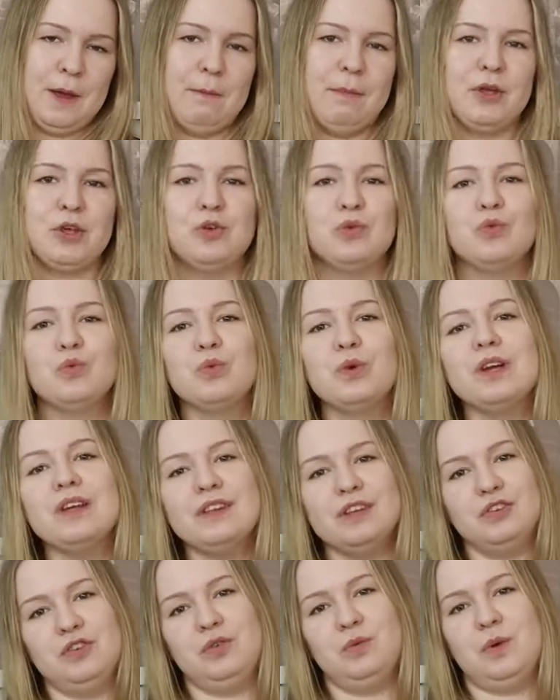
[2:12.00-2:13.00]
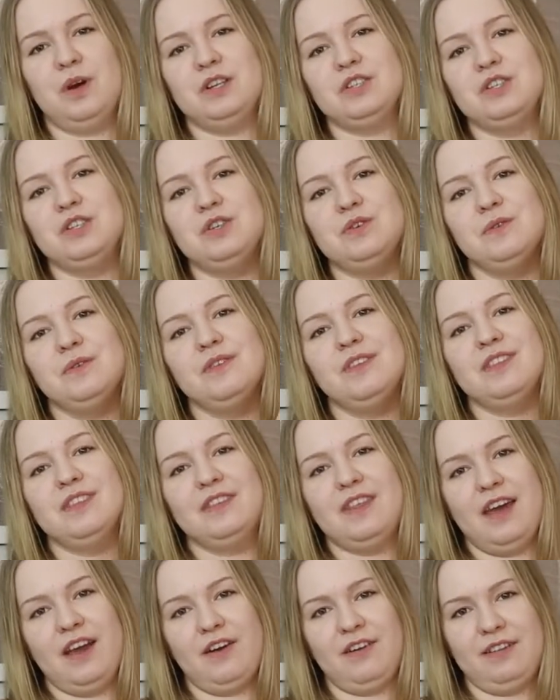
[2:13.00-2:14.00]
But you really do want to use
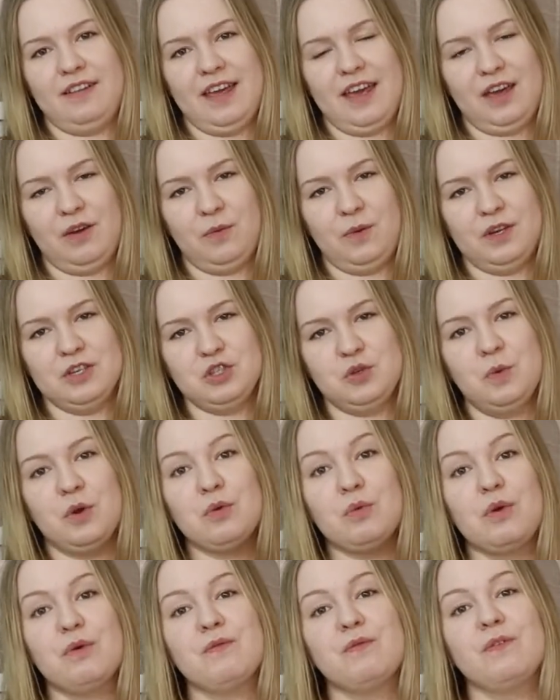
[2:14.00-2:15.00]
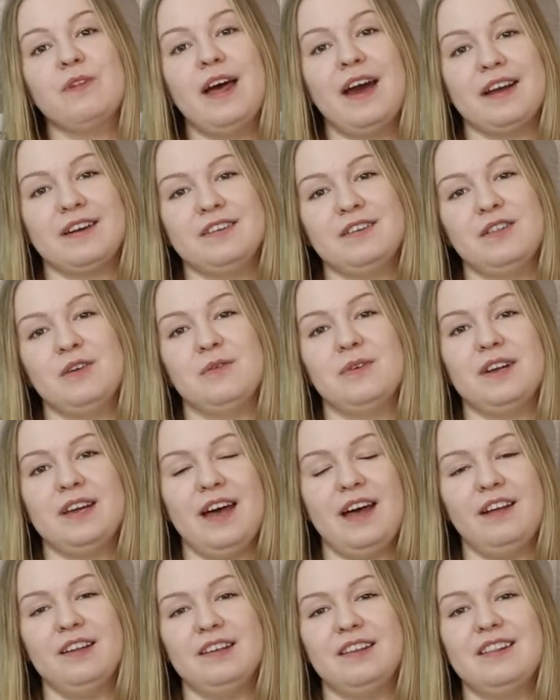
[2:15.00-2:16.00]
their language. You want to reflect the
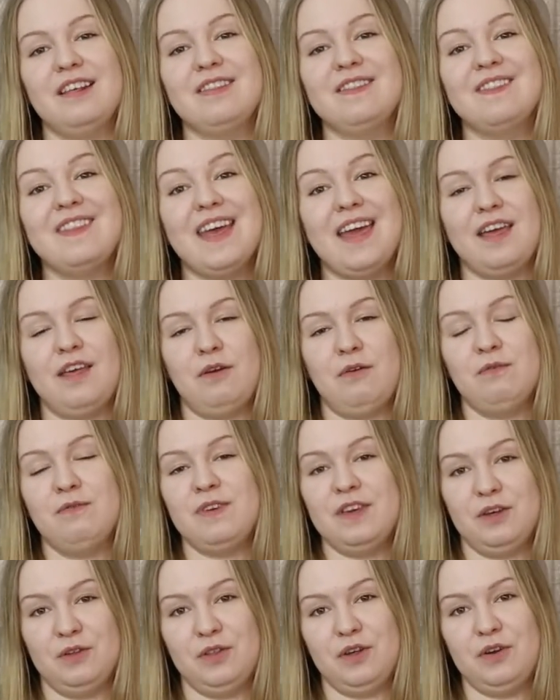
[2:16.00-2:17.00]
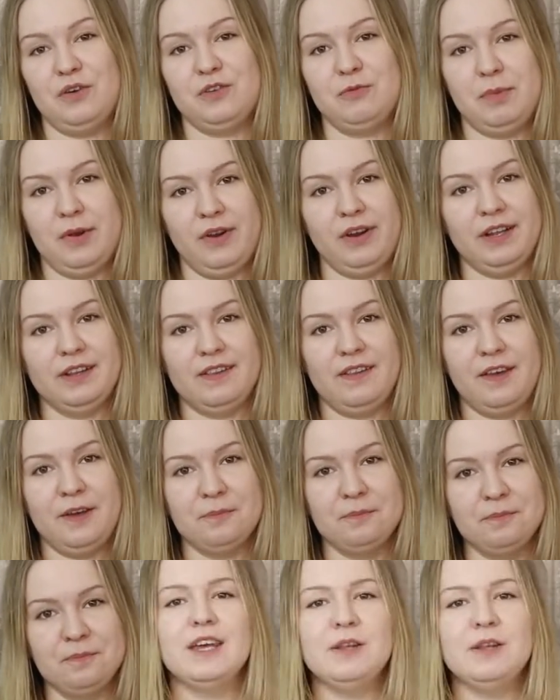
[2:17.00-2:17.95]
reality that they feel they're experiencing.